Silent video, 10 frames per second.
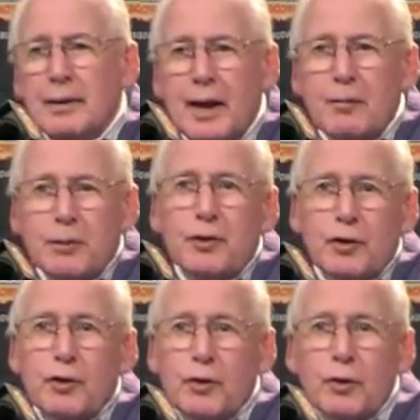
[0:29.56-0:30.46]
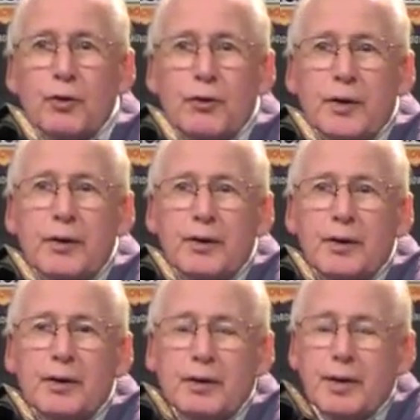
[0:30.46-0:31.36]
I would concur that
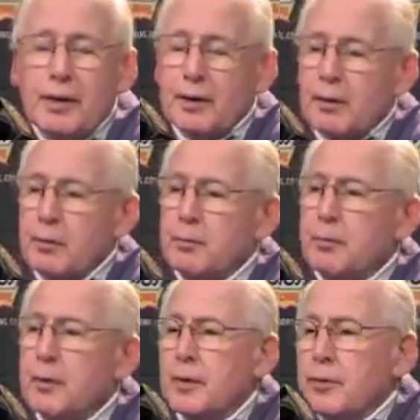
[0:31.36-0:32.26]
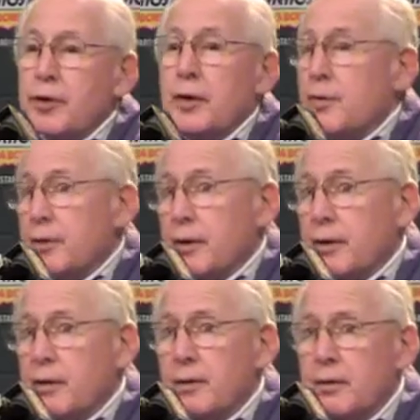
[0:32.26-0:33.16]
it had a
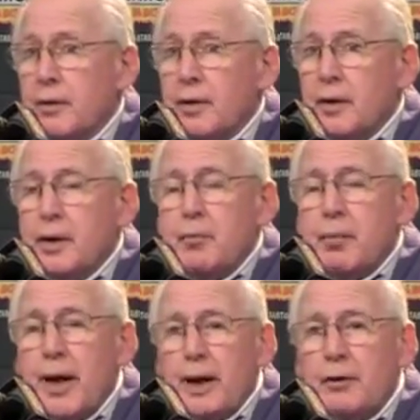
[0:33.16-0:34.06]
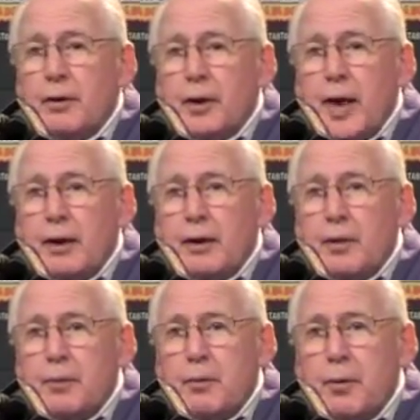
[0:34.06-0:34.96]
significant impact on the
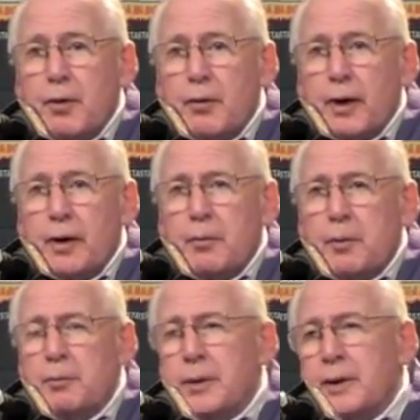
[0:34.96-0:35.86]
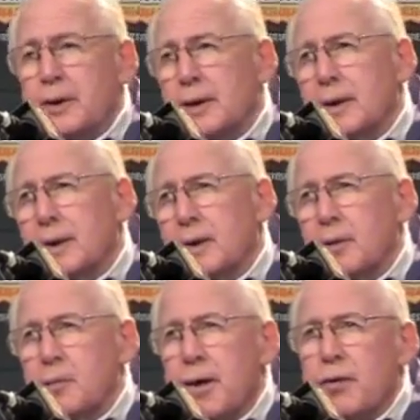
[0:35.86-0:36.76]
outcome of the ball game, but
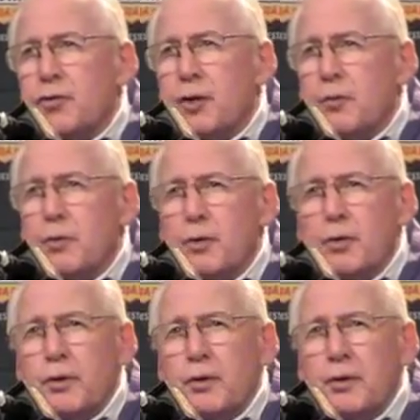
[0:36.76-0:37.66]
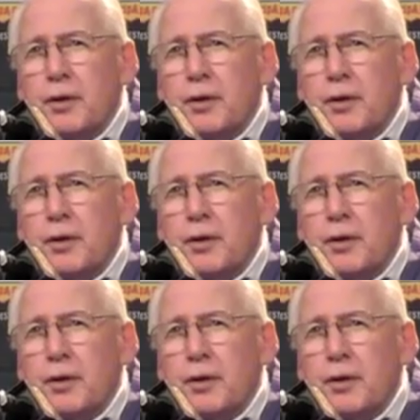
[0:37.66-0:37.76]
by the same token,